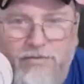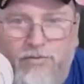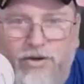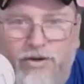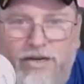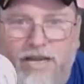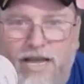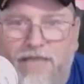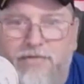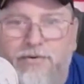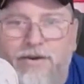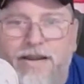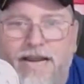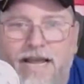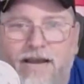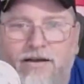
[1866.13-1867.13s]
What do you got?
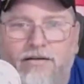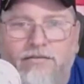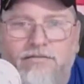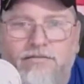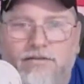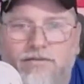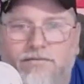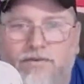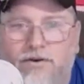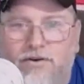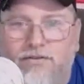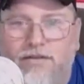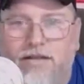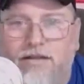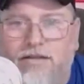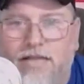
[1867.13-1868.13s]
3 now so far
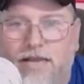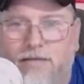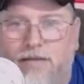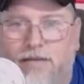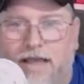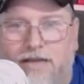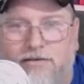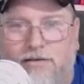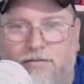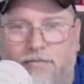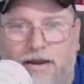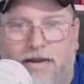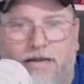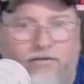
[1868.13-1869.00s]
that actually made it